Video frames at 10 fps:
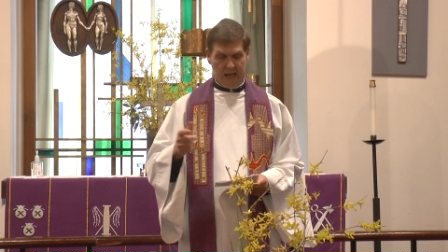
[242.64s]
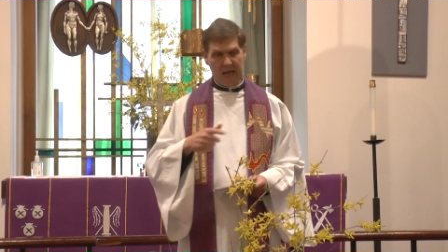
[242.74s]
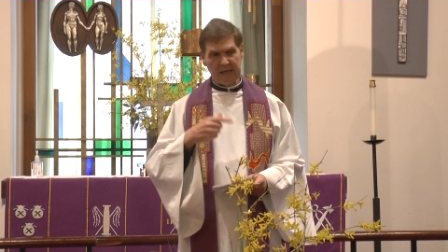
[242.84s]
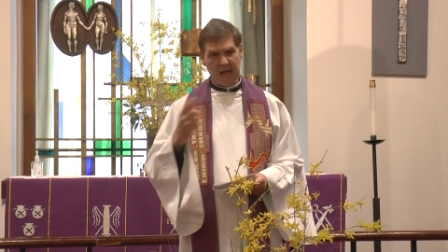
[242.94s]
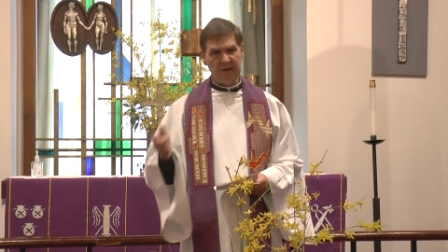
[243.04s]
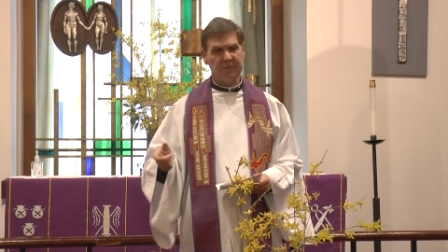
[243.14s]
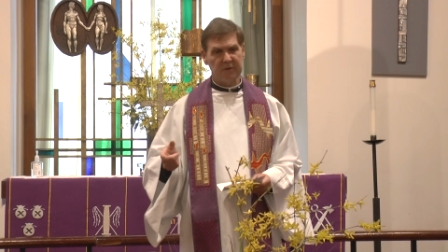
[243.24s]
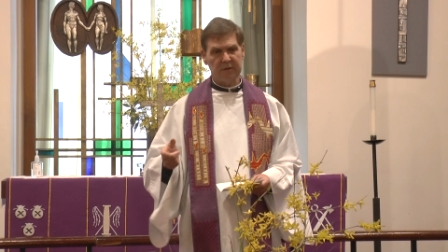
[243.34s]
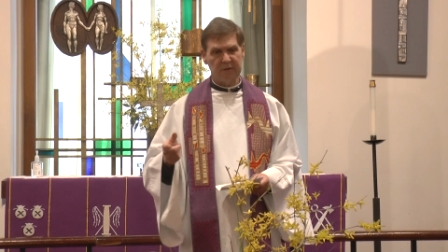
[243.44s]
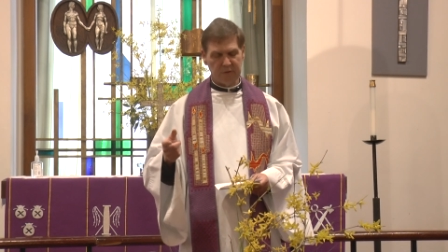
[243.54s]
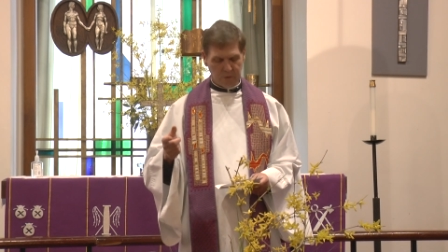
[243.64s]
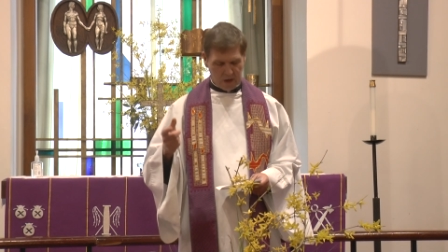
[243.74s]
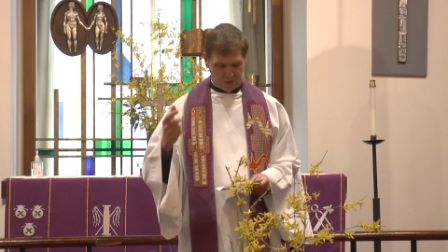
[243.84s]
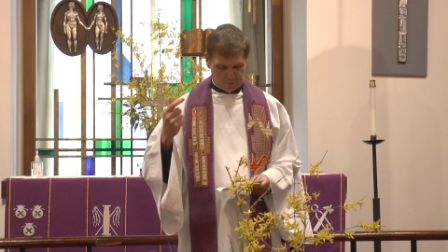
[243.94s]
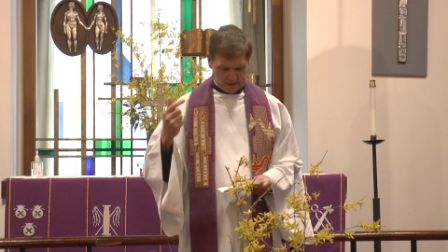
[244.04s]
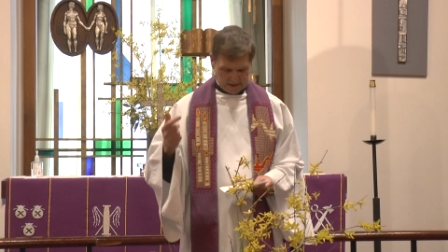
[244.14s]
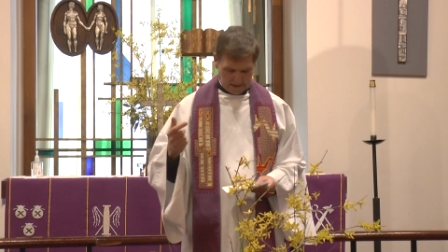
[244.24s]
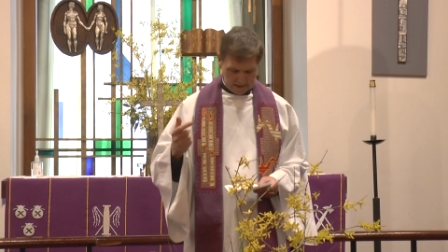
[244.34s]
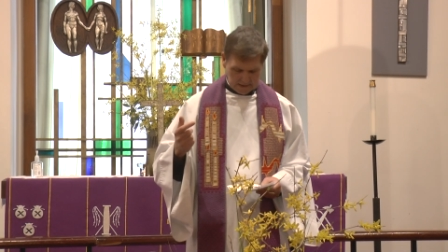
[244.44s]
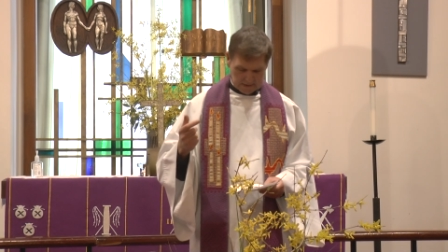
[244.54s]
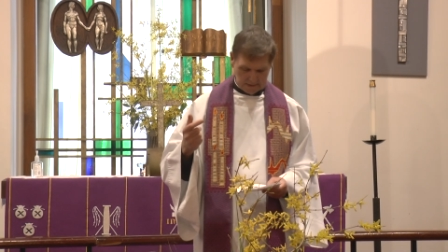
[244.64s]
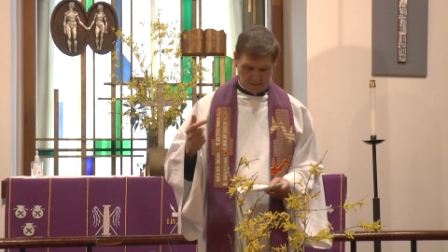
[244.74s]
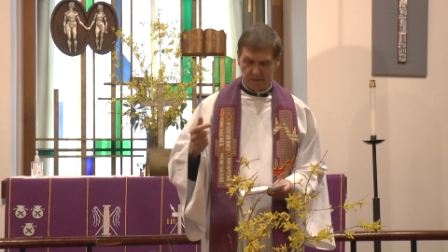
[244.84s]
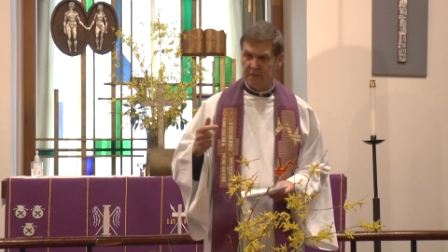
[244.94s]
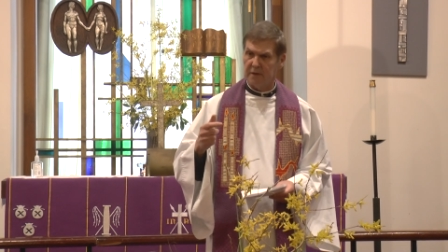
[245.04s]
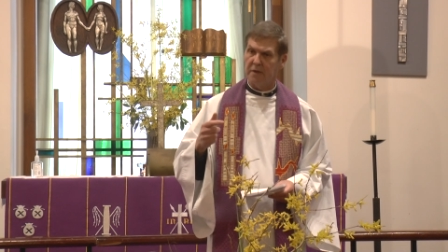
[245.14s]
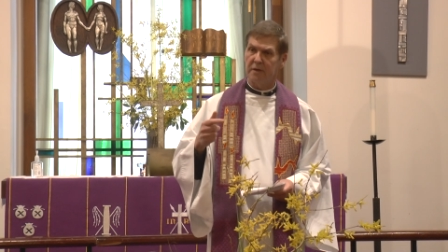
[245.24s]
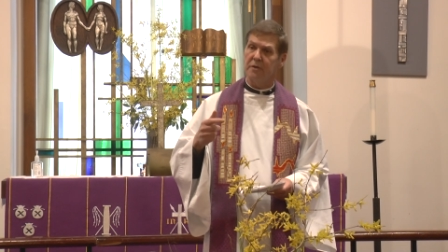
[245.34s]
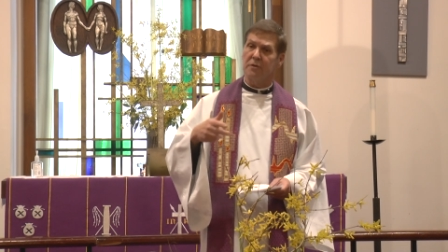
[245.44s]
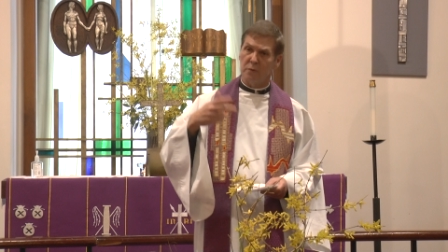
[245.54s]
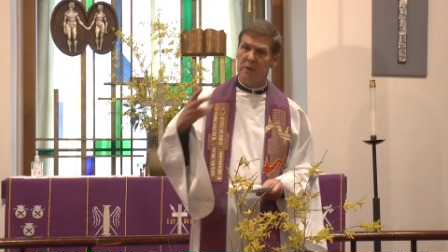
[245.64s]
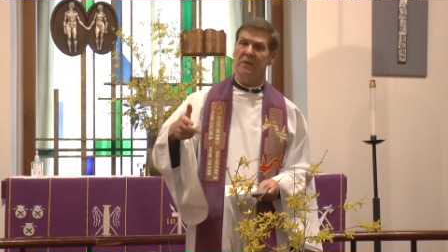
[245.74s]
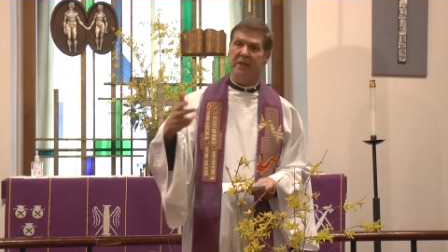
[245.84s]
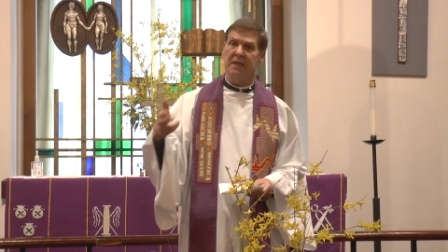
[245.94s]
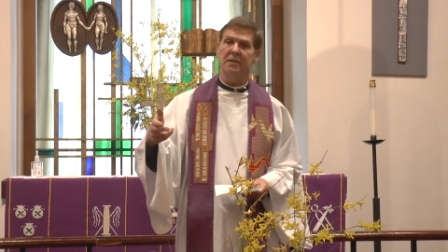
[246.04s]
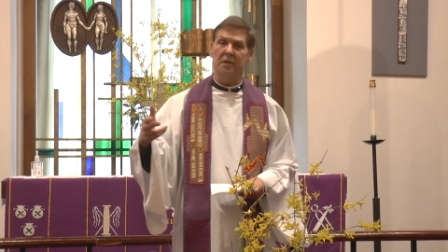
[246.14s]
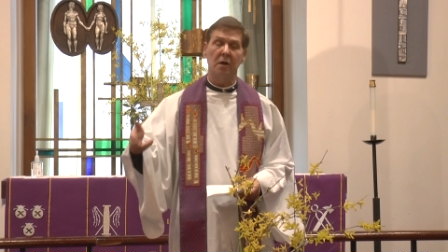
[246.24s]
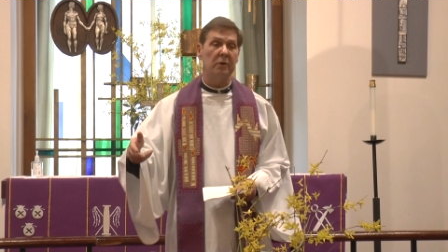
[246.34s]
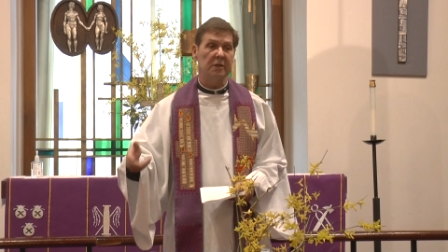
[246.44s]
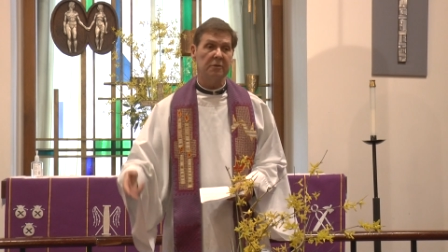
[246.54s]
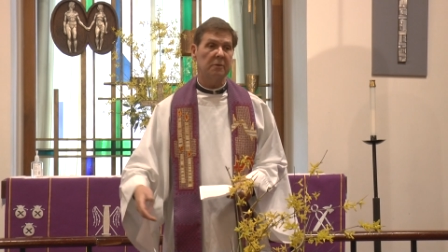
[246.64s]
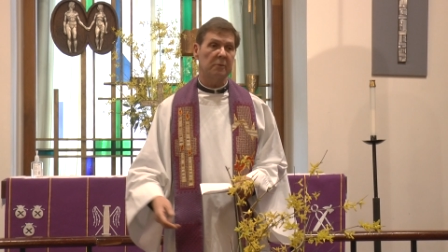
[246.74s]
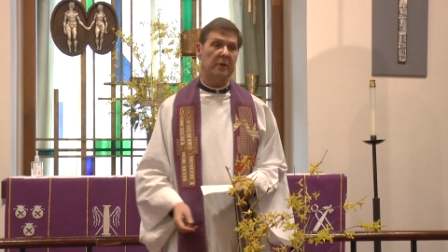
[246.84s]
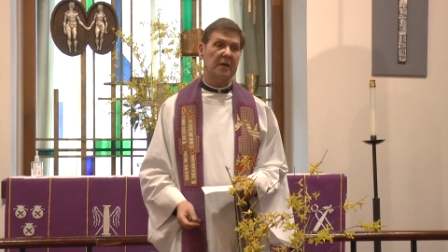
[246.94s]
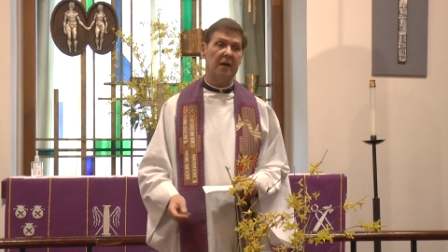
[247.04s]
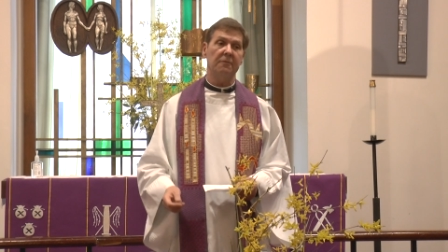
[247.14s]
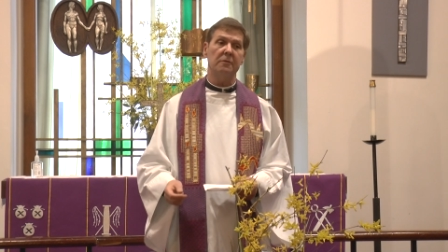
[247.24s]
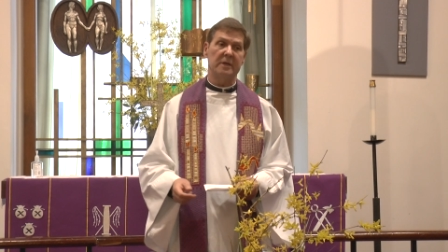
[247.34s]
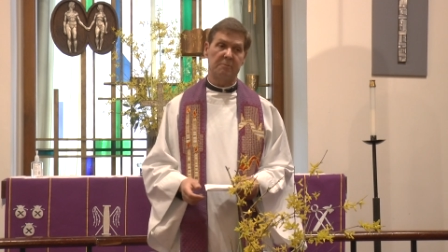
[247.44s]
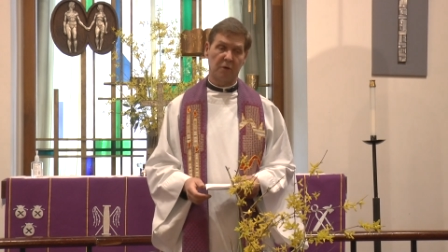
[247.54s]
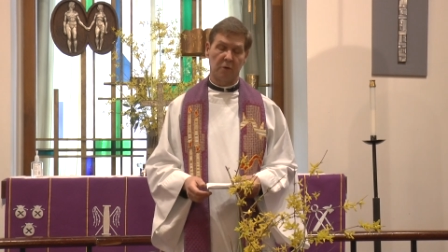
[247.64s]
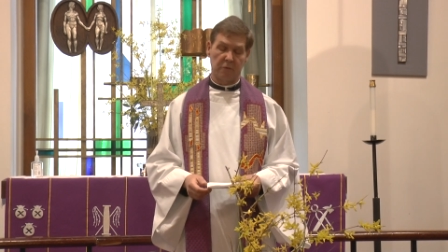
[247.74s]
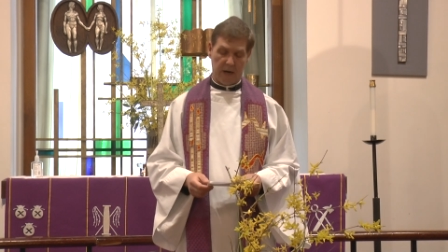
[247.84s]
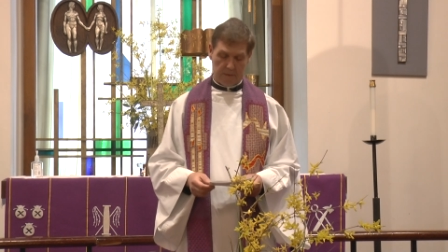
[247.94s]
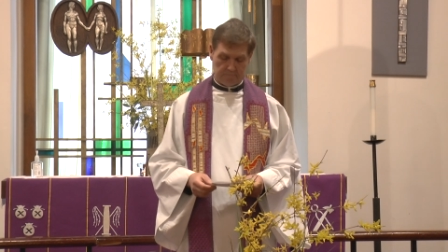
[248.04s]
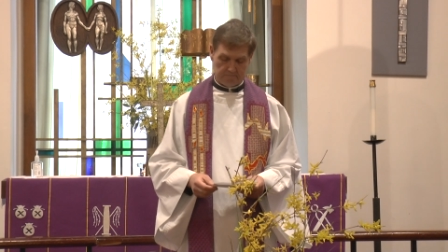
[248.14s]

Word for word: And after you are released, you will need to go into a recovery program.